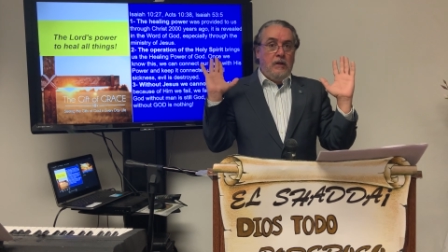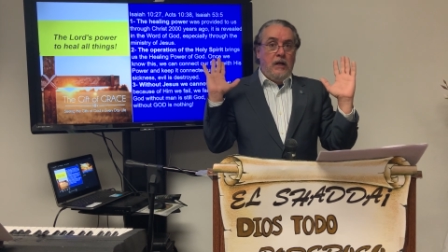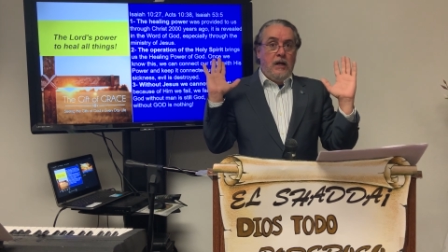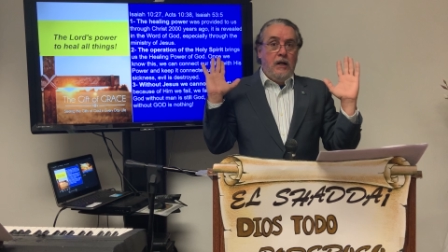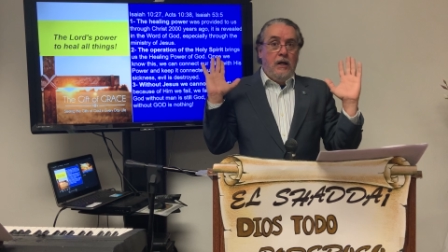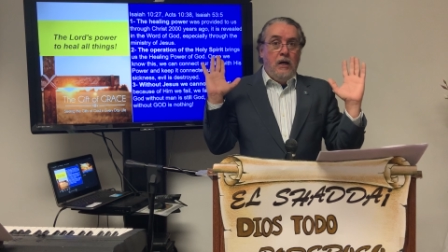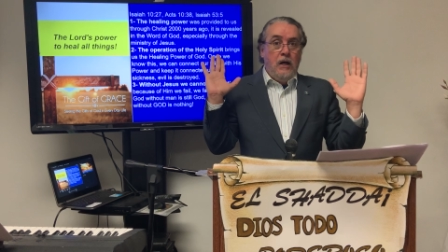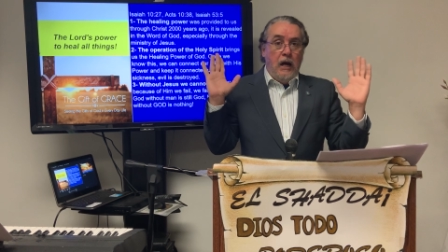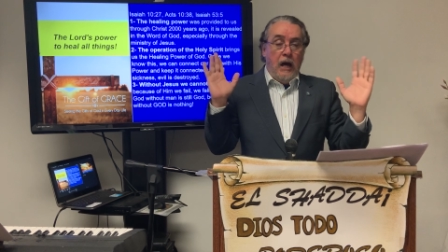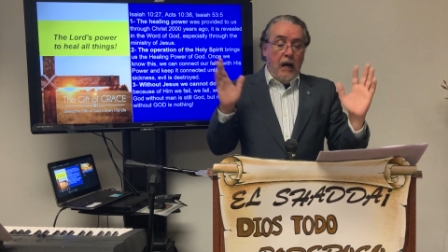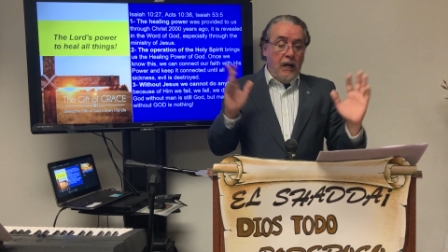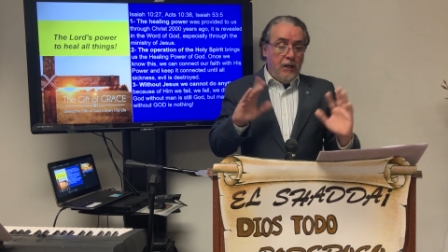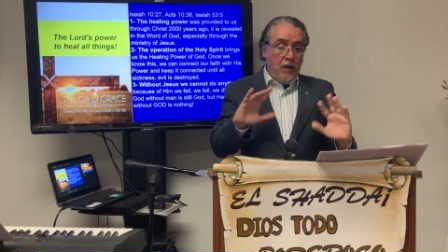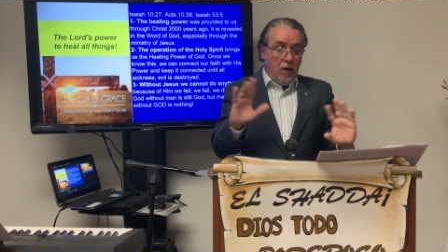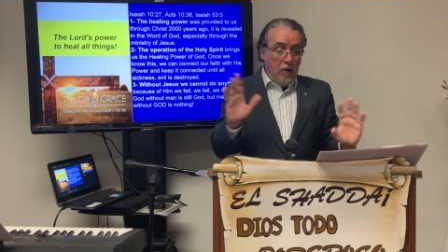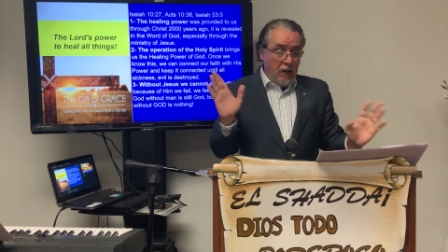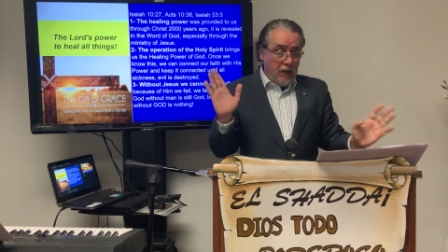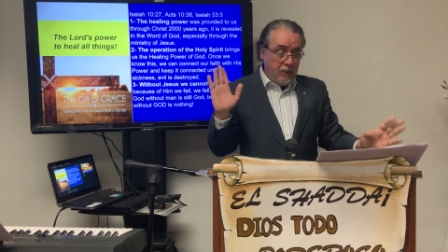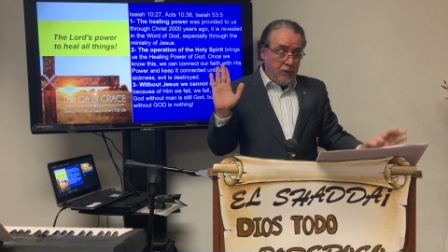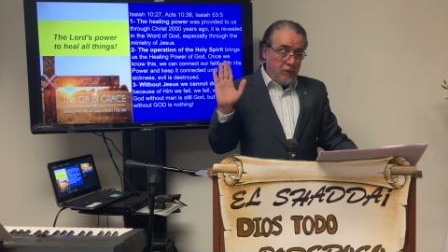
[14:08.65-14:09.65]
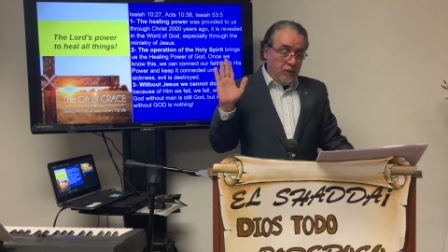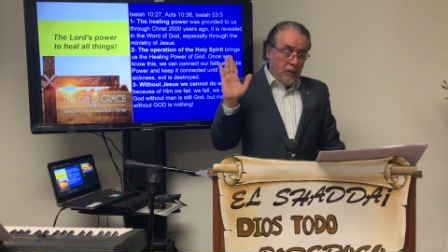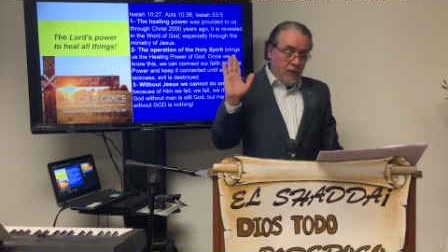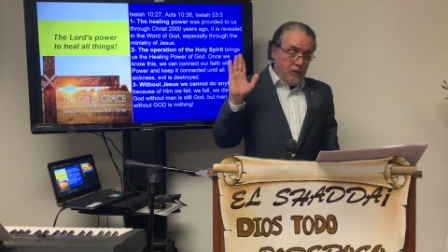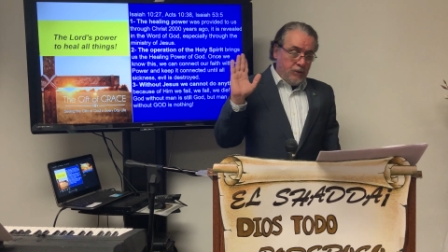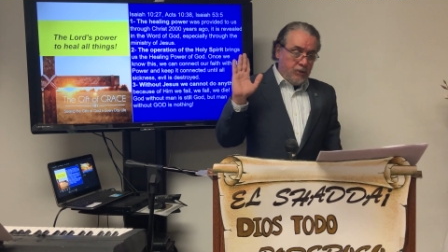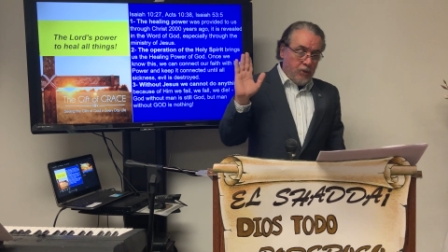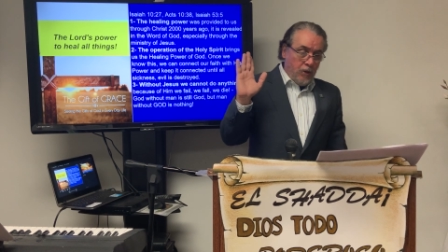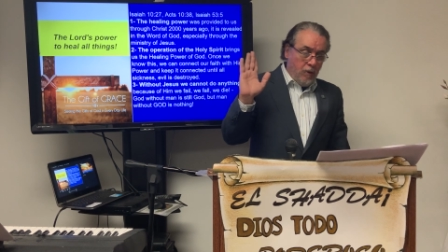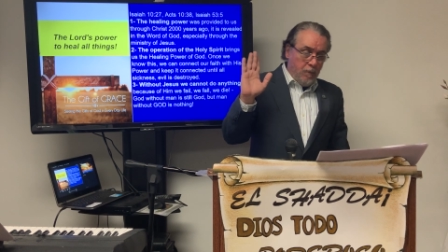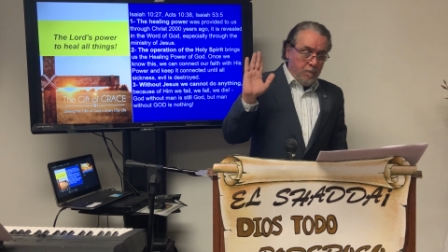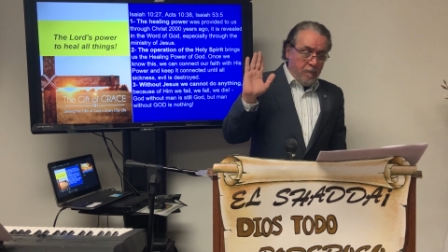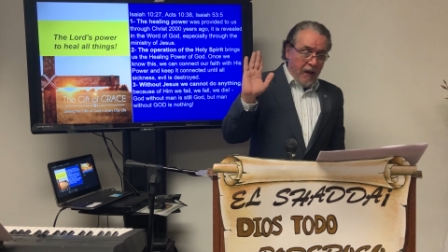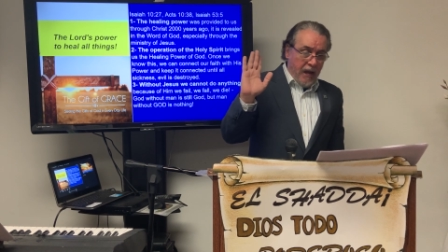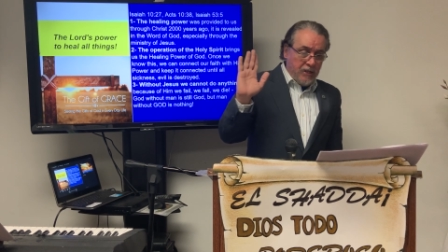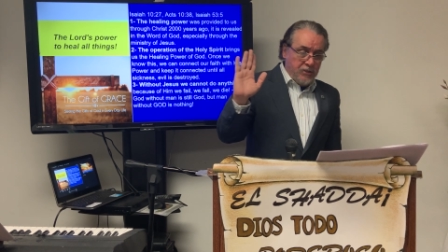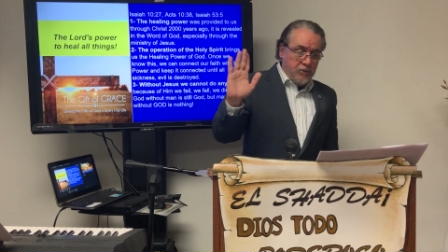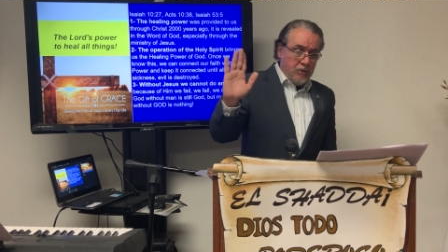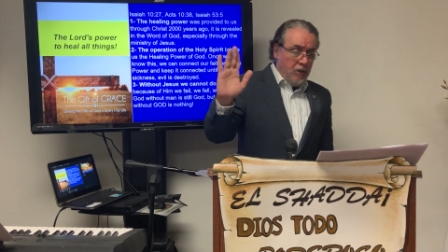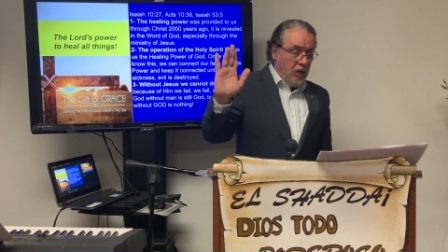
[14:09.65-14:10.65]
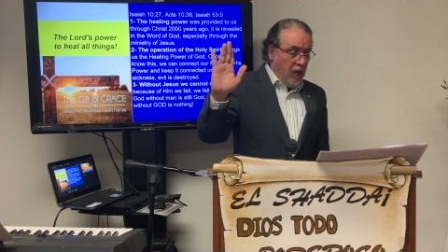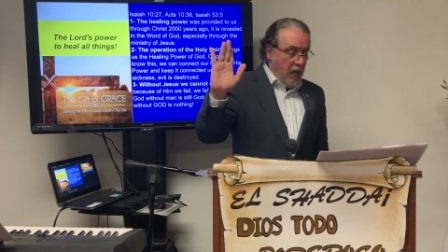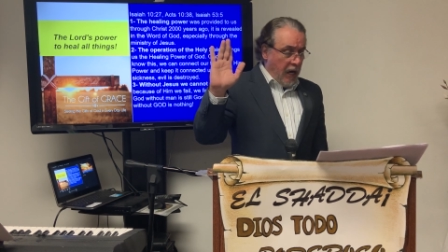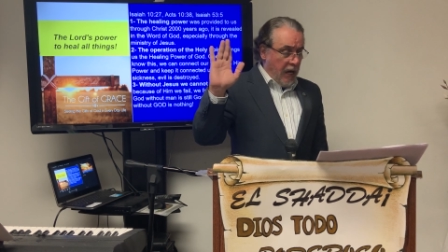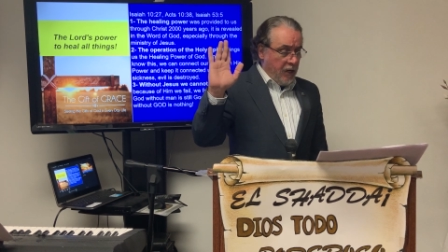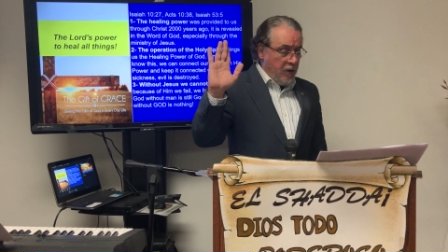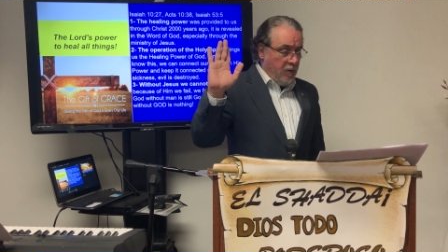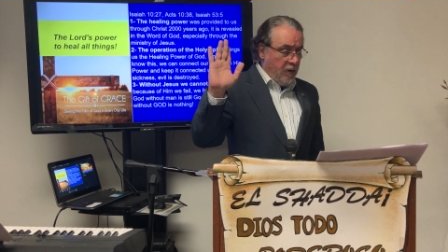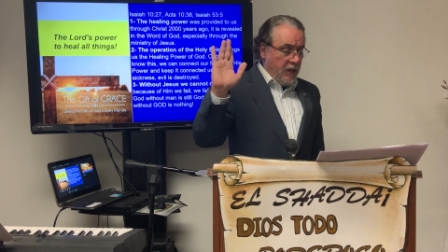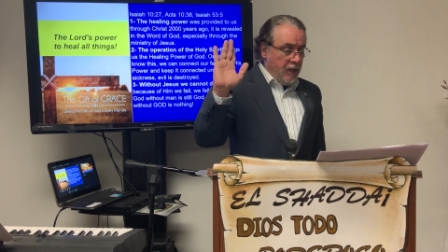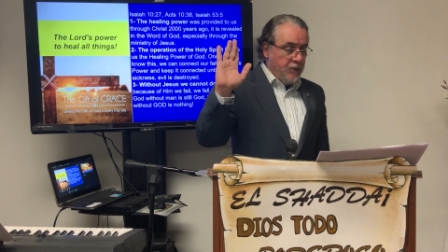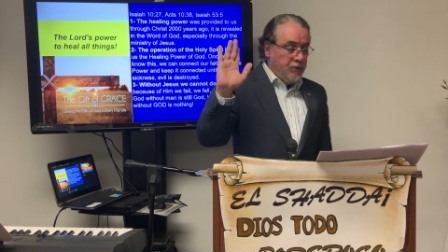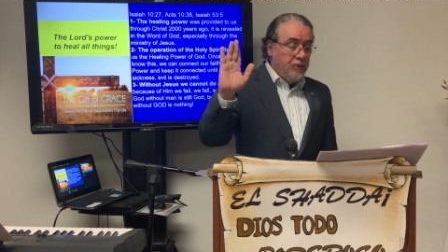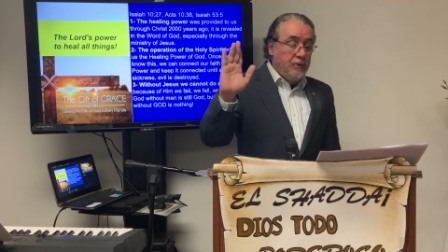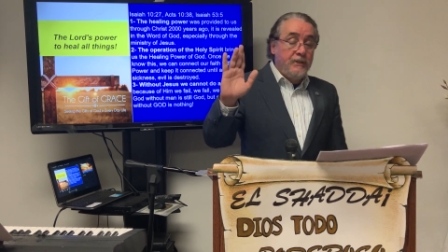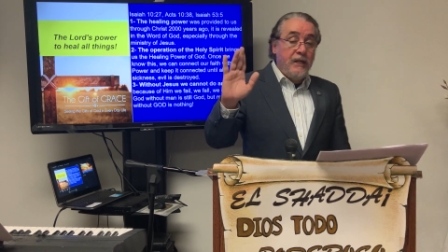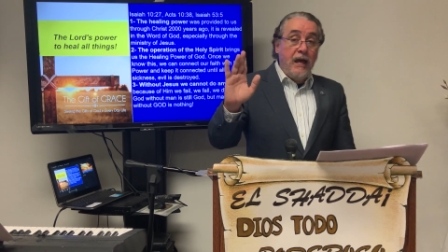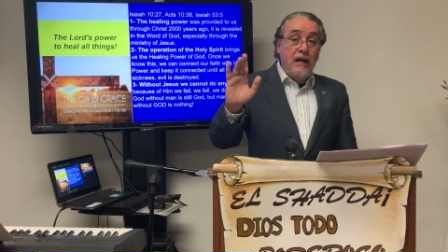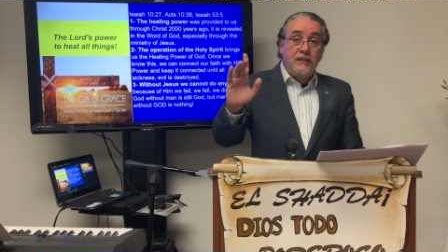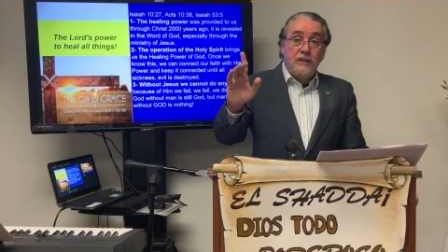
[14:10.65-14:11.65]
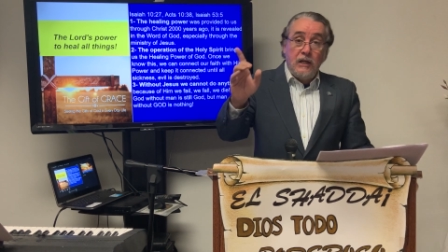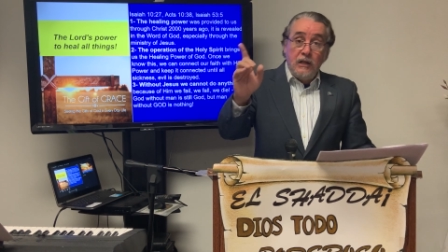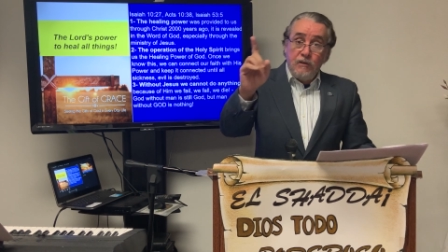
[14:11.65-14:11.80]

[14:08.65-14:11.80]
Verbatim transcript: I, I know, so pastor, I don't want to do that.